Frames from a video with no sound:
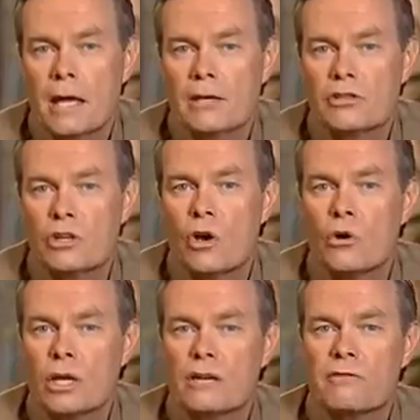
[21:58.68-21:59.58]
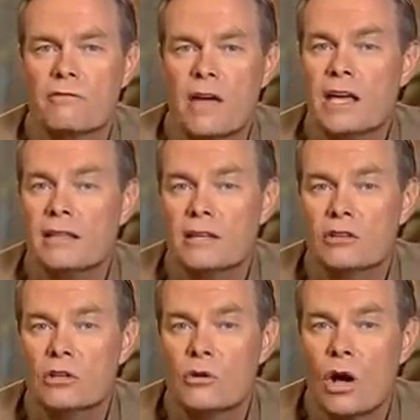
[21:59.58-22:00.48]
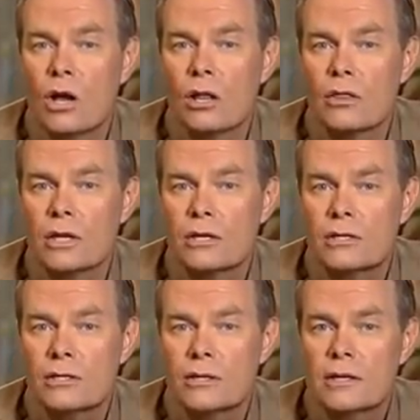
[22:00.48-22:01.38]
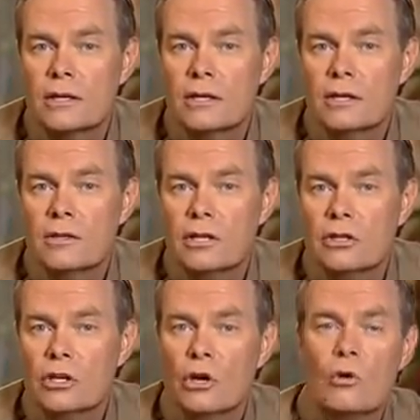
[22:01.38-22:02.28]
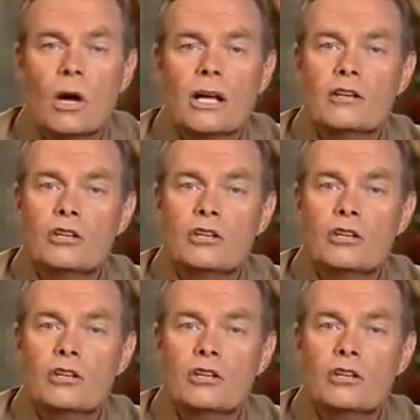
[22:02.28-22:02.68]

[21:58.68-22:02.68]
And so if faith can do all of this, then you know what?